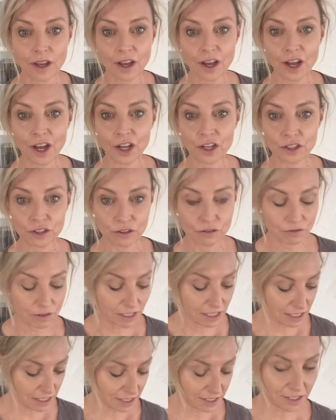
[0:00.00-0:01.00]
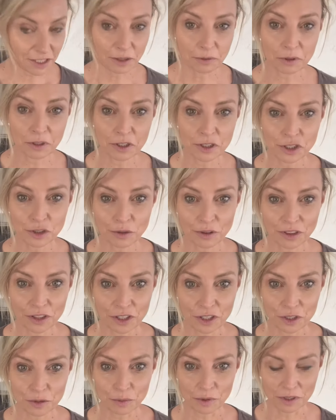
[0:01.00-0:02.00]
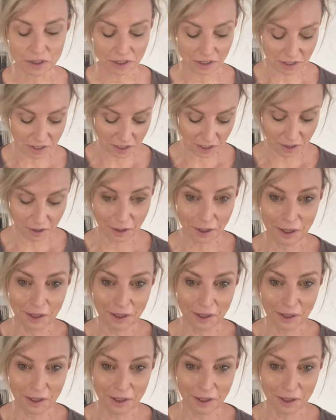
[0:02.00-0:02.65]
I couldn't resist. I'm going to do a third one. So